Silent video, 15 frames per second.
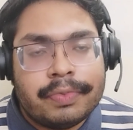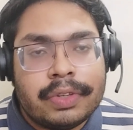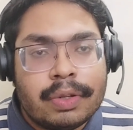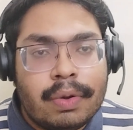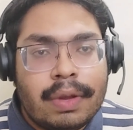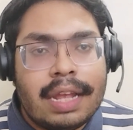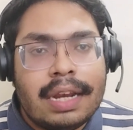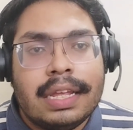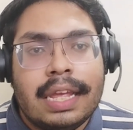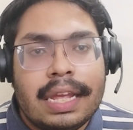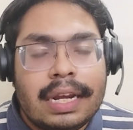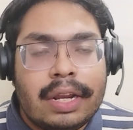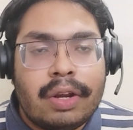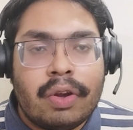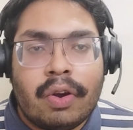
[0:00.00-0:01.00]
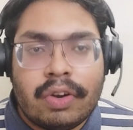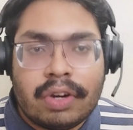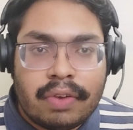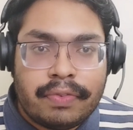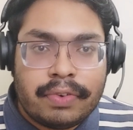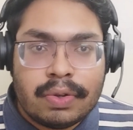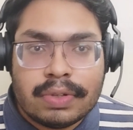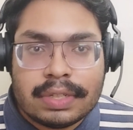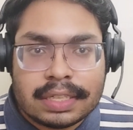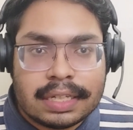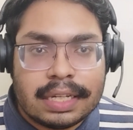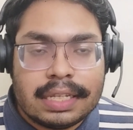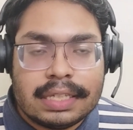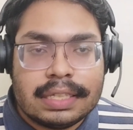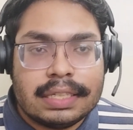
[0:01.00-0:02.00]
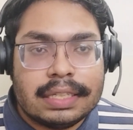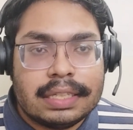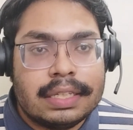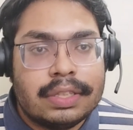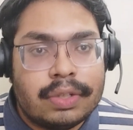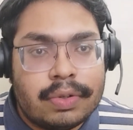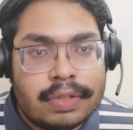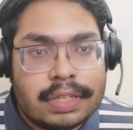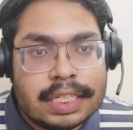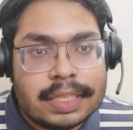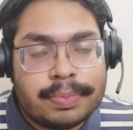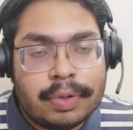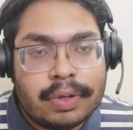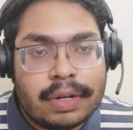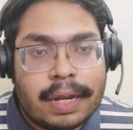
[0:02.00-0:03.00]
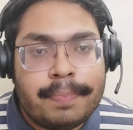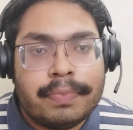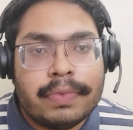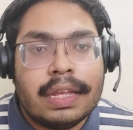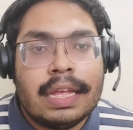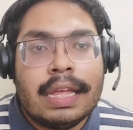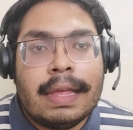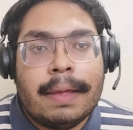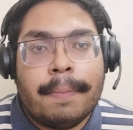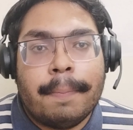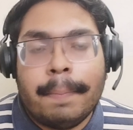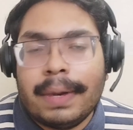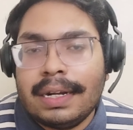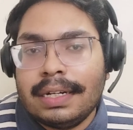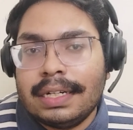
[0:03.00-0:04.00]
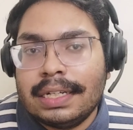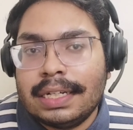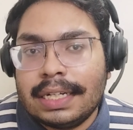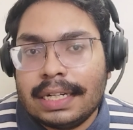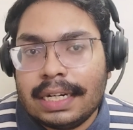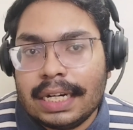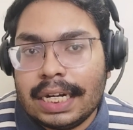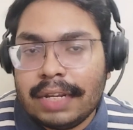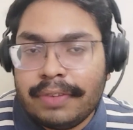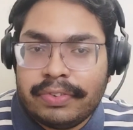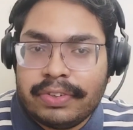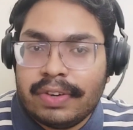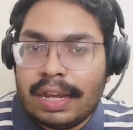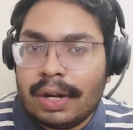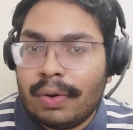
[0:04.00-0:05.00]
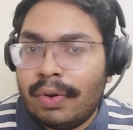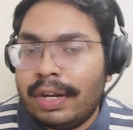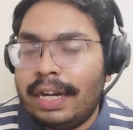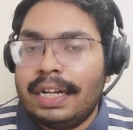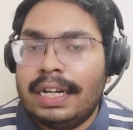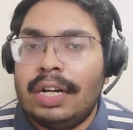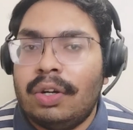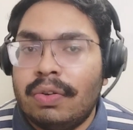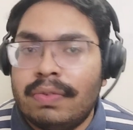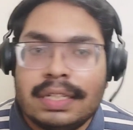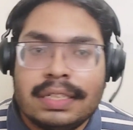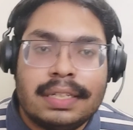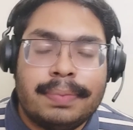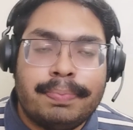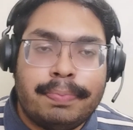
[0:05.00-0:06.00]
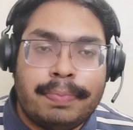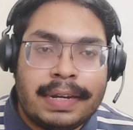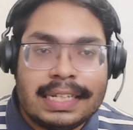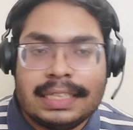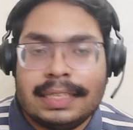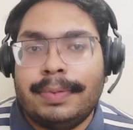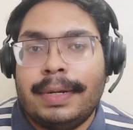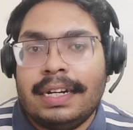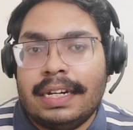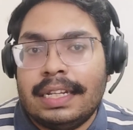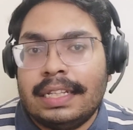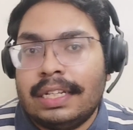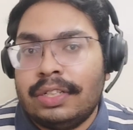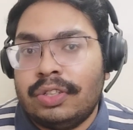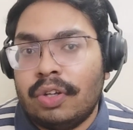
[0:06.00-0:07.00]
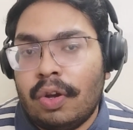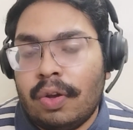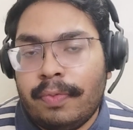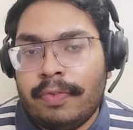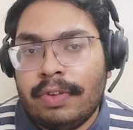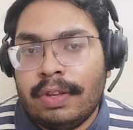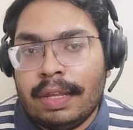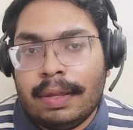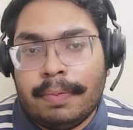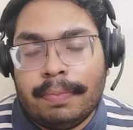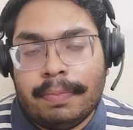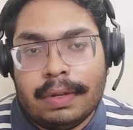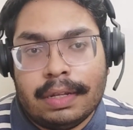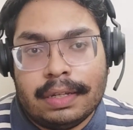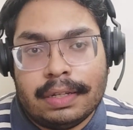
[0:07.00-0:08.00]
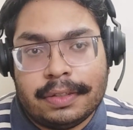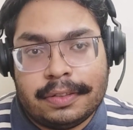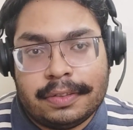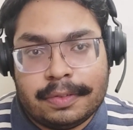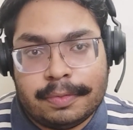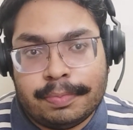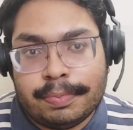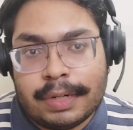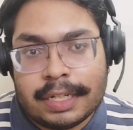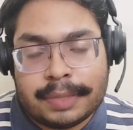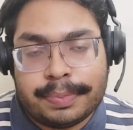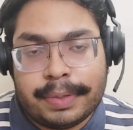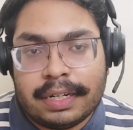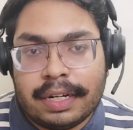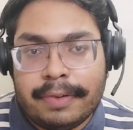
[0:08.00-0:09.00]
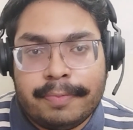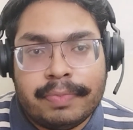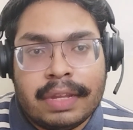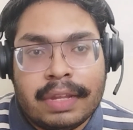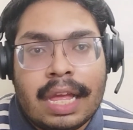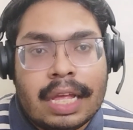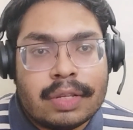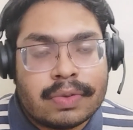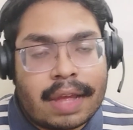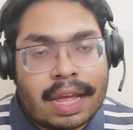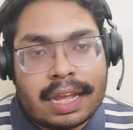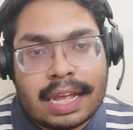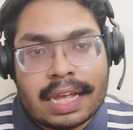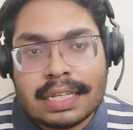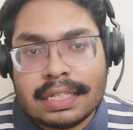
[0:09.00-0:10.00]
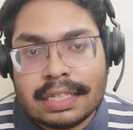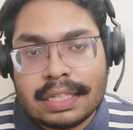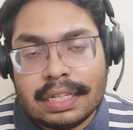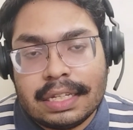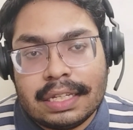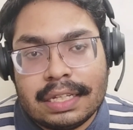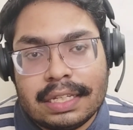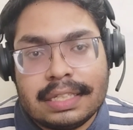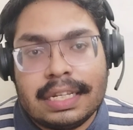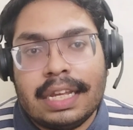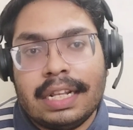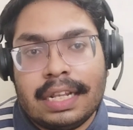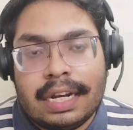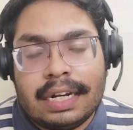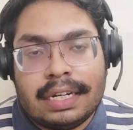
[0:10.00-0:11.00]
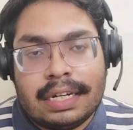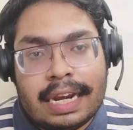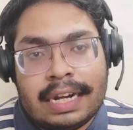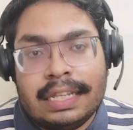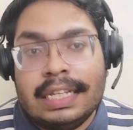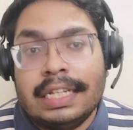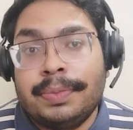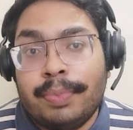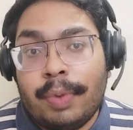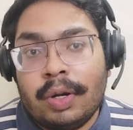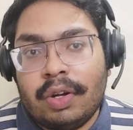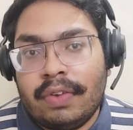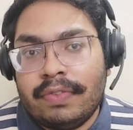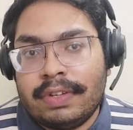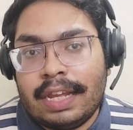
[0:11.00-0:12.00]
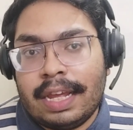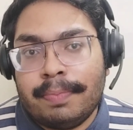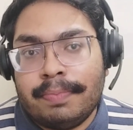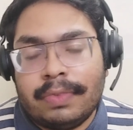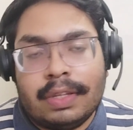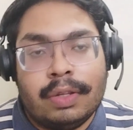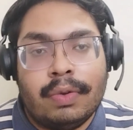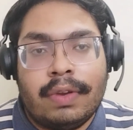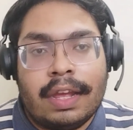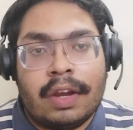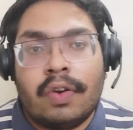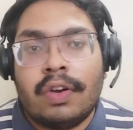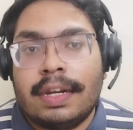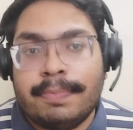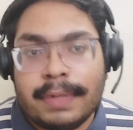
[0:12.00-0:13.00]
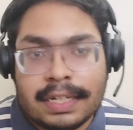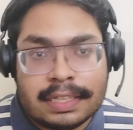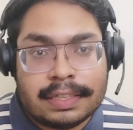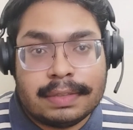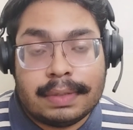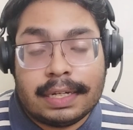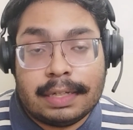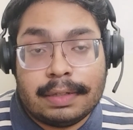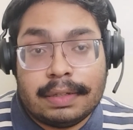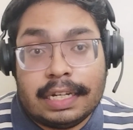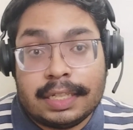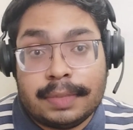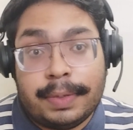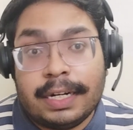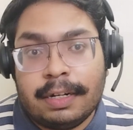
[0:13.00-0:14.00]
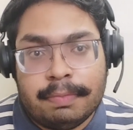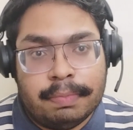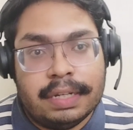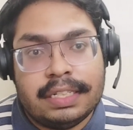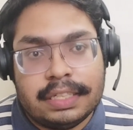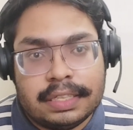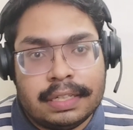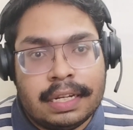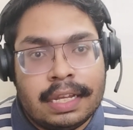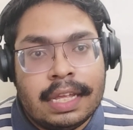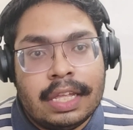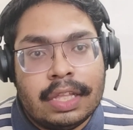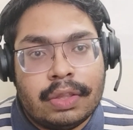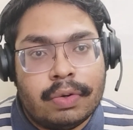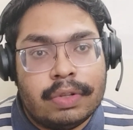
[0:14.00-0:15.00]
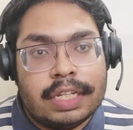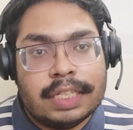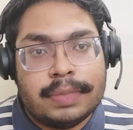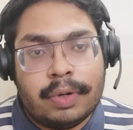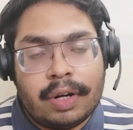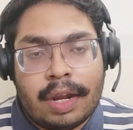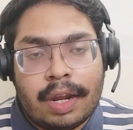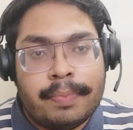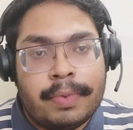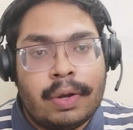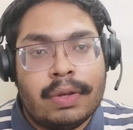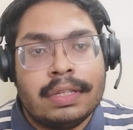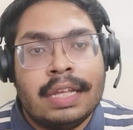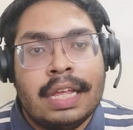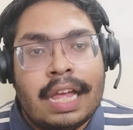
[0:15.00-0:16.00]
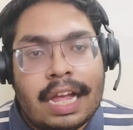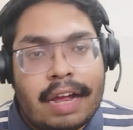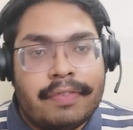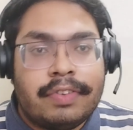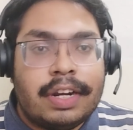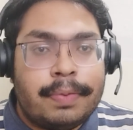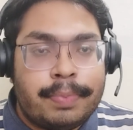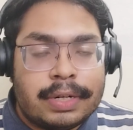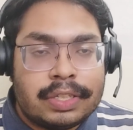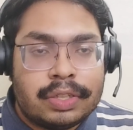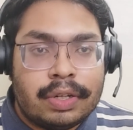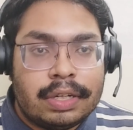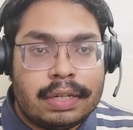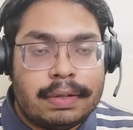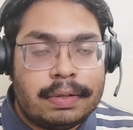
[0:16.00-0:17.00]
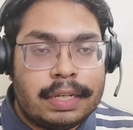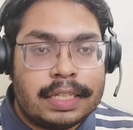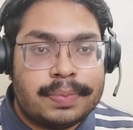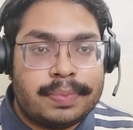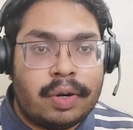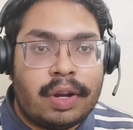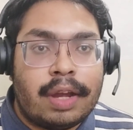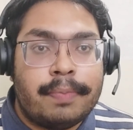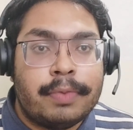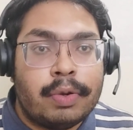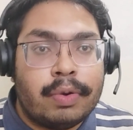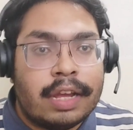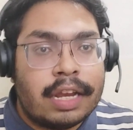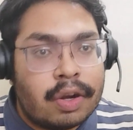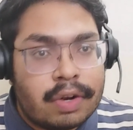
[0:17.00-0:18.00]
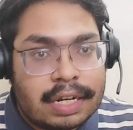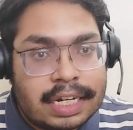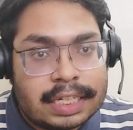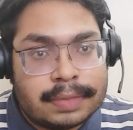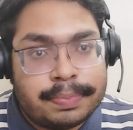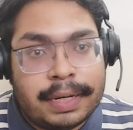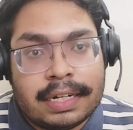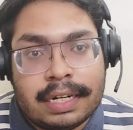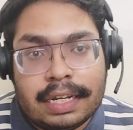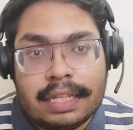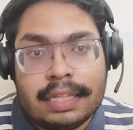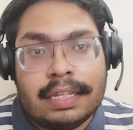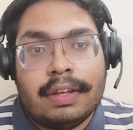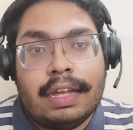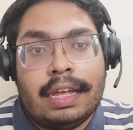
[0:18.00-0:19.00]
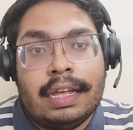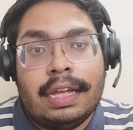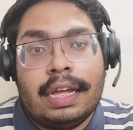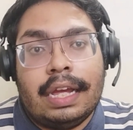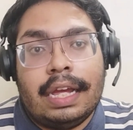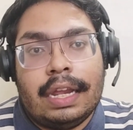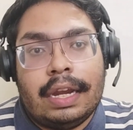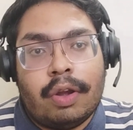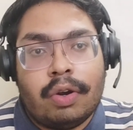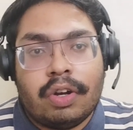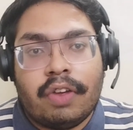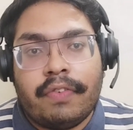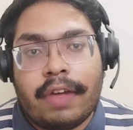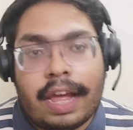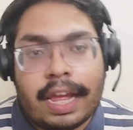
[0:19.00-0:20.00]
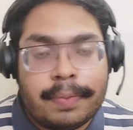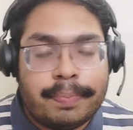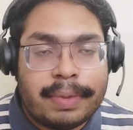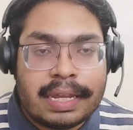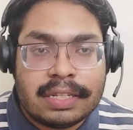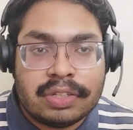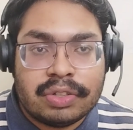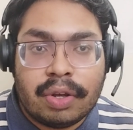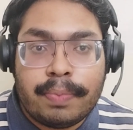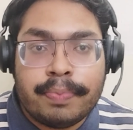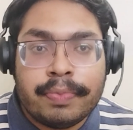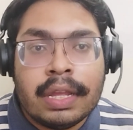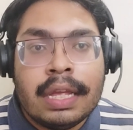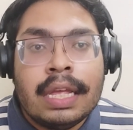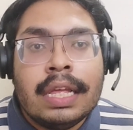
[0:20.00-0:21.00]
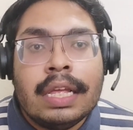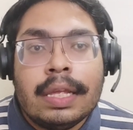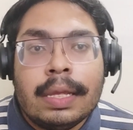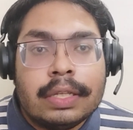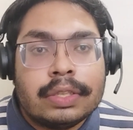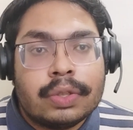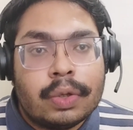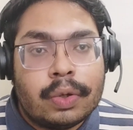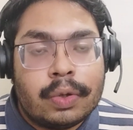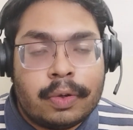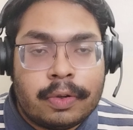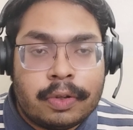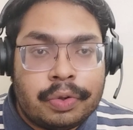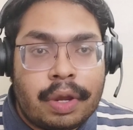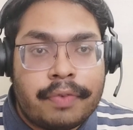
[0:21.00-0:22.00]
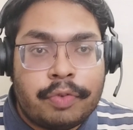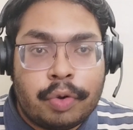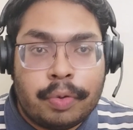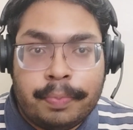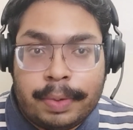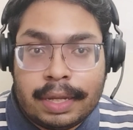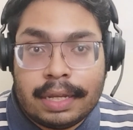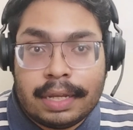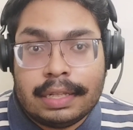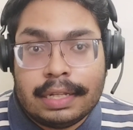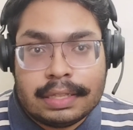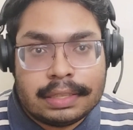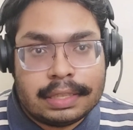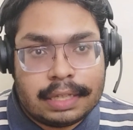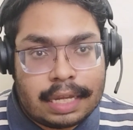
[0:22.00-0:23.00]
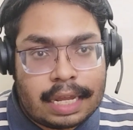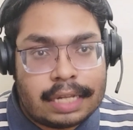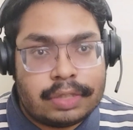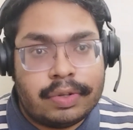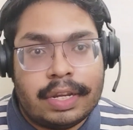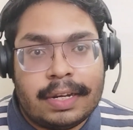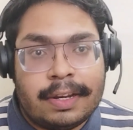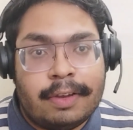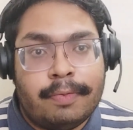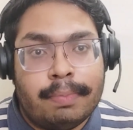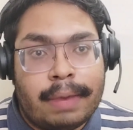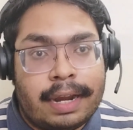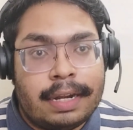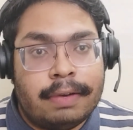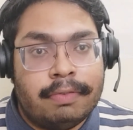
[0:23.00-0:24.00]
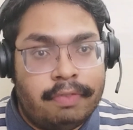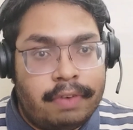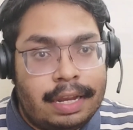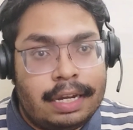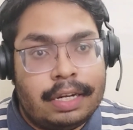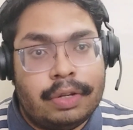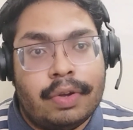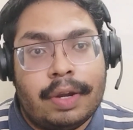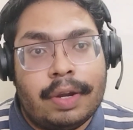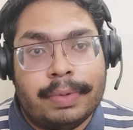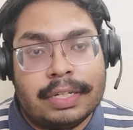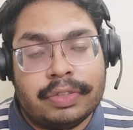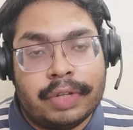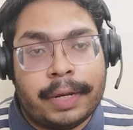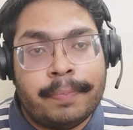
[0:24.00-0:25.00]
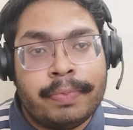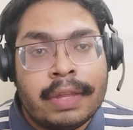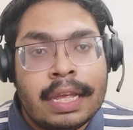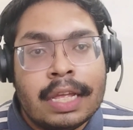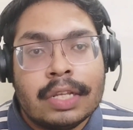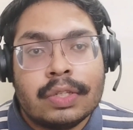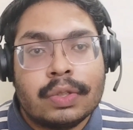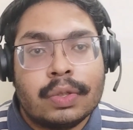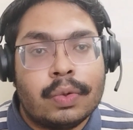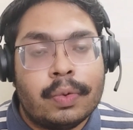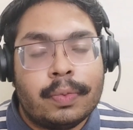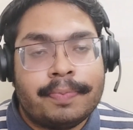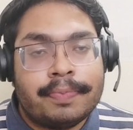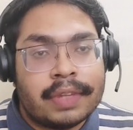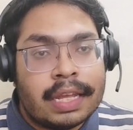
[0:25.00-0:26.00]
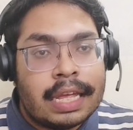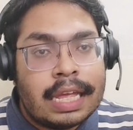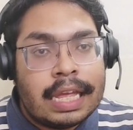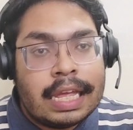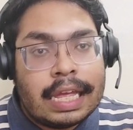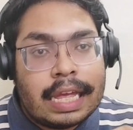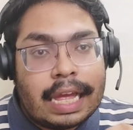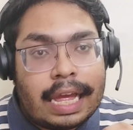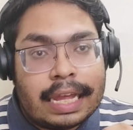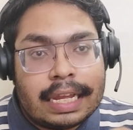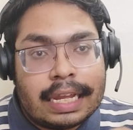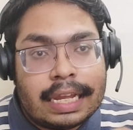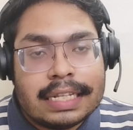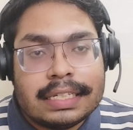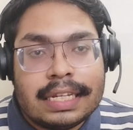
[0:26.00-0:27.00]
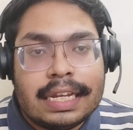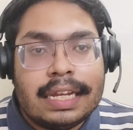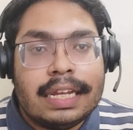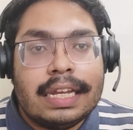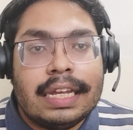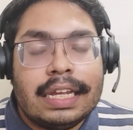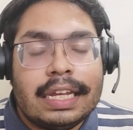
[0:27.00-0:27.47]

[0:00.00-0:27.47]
you can gain a lot of new skills through this program, but if you are oriented towards the placement and the job perspective, so I can say that at this point of time you cannot expect much through this program, because after pursuing this program you cannot expect a lot of high paying job. So you have to bear this also in your mind while you are pursuing. So I can say,